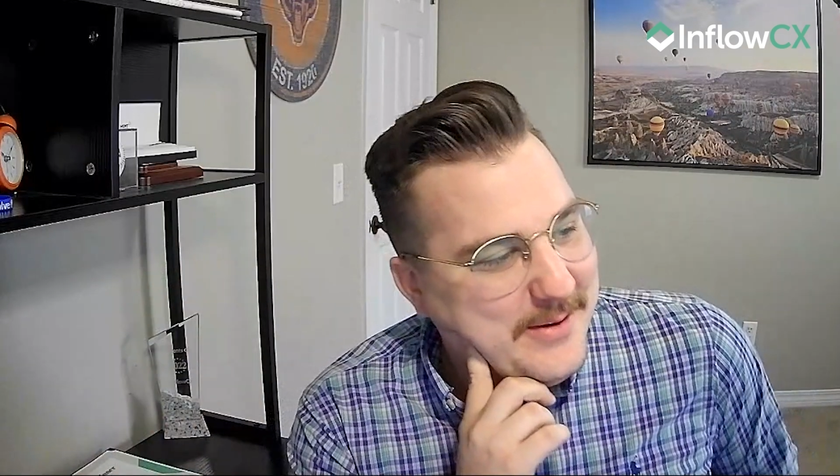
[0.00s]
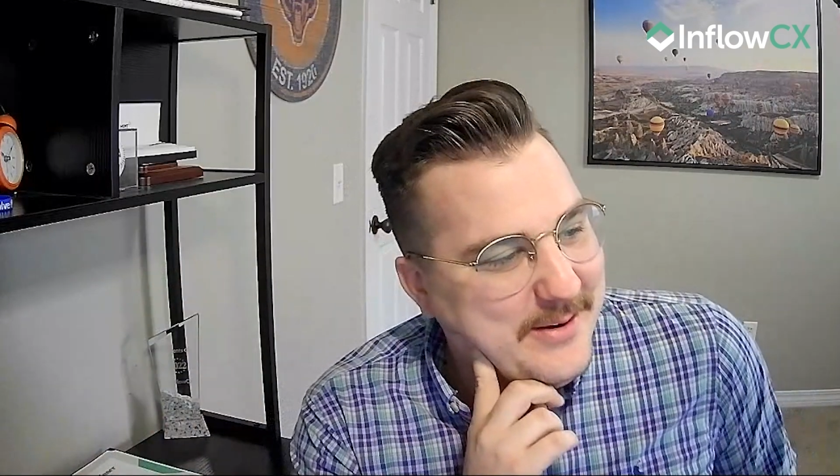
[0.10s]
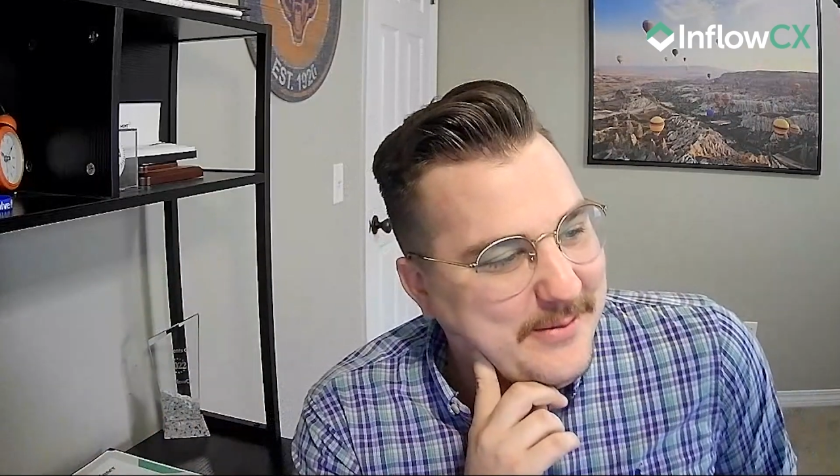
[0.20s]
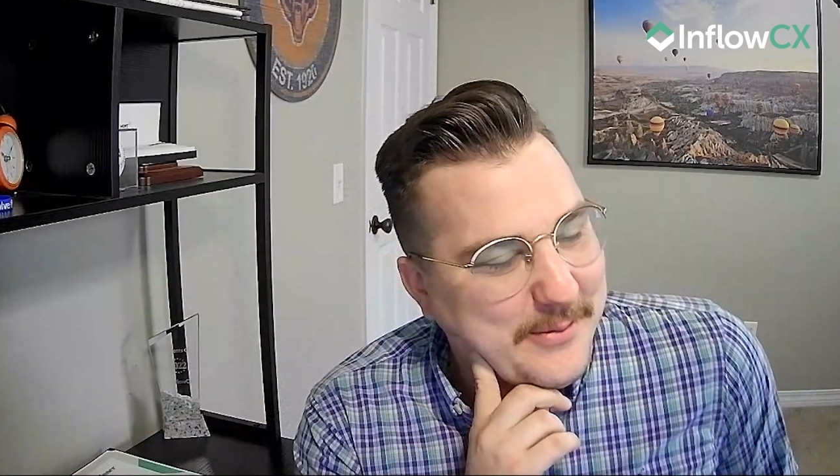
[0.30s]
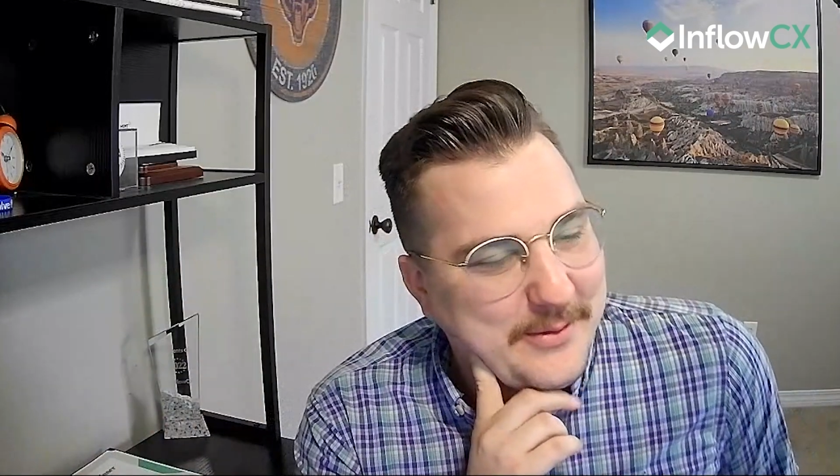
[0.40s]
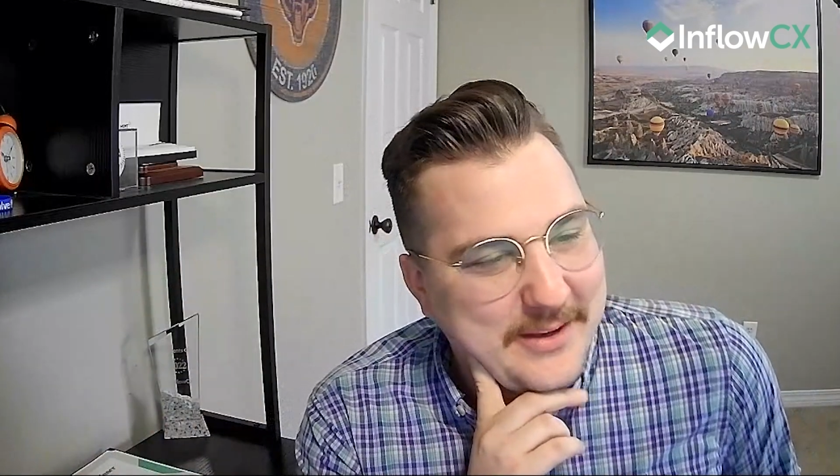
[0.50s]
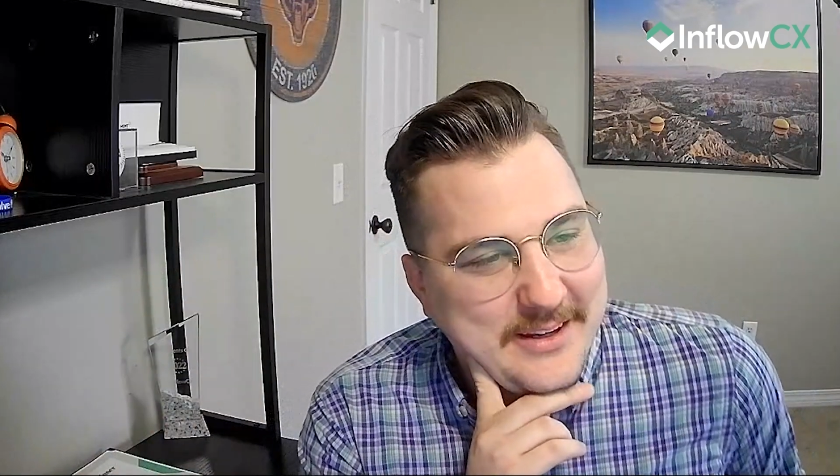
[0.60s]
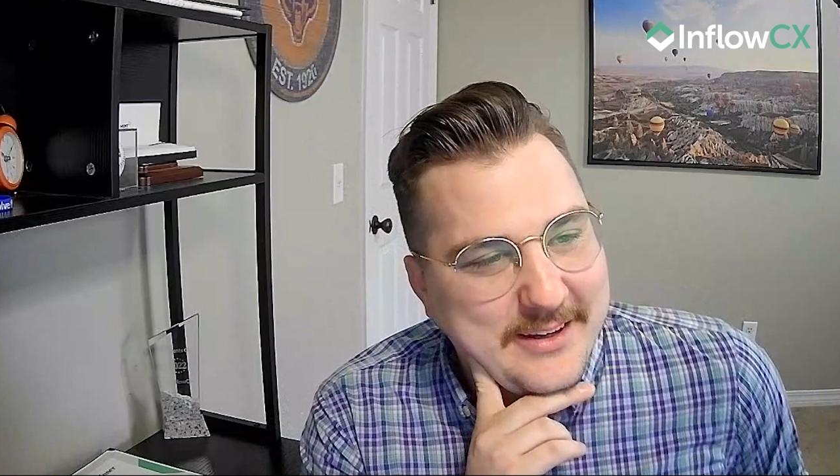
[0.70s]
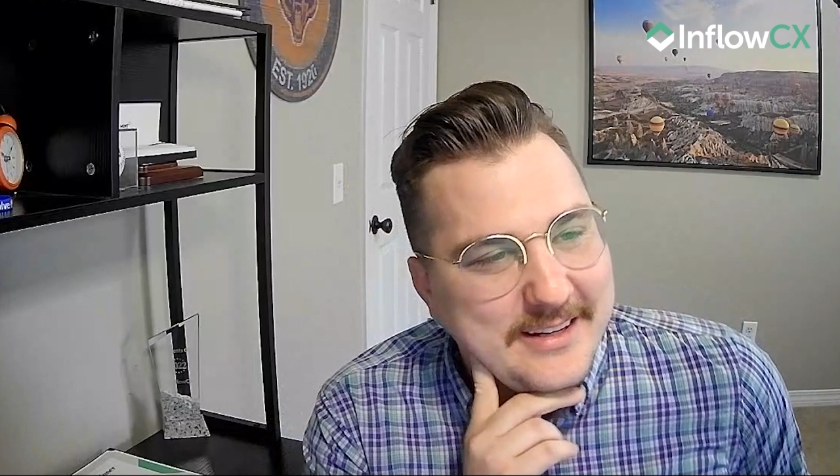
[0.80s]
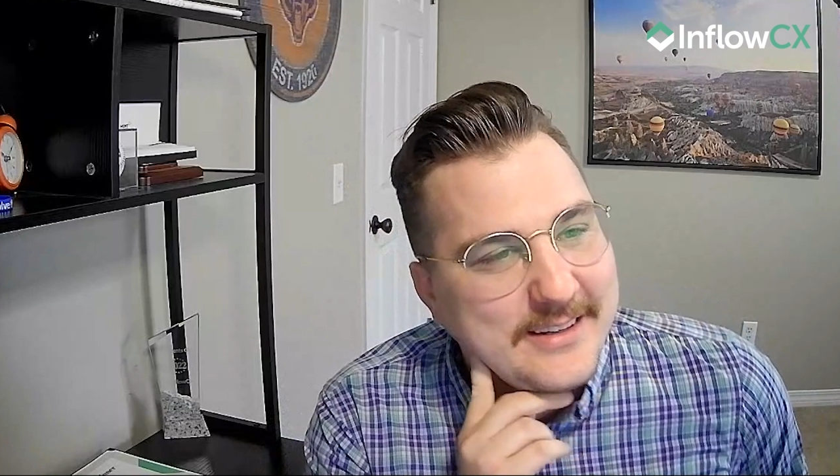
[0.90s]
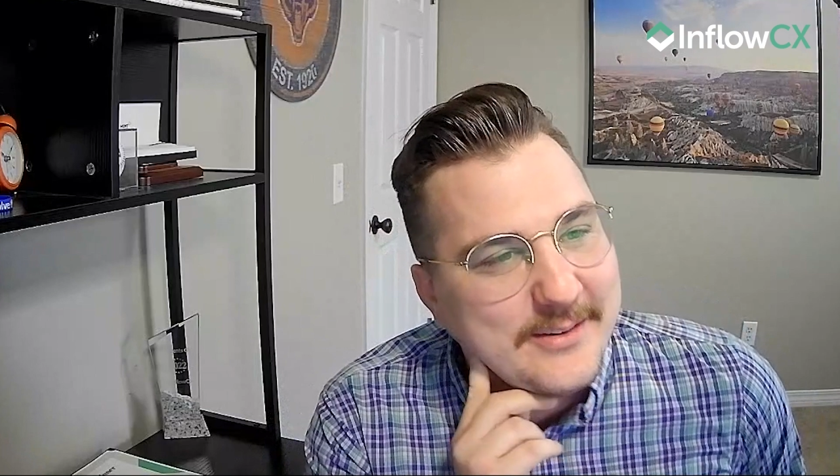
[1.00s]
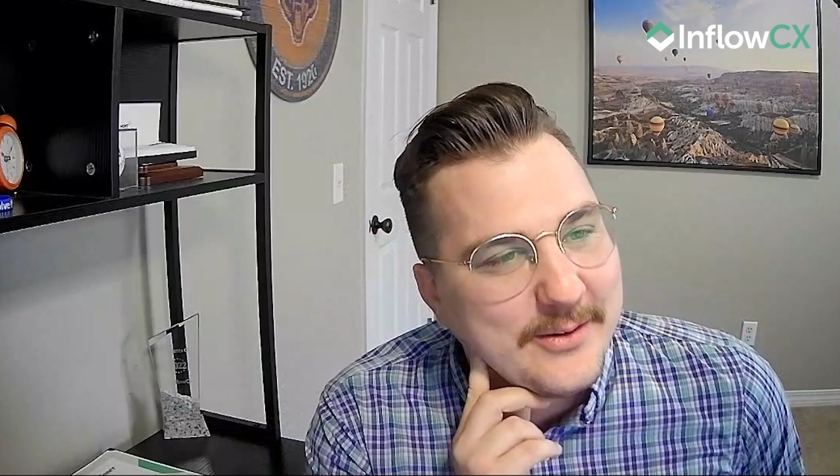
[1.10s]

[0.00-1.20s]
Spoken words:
We do have a really good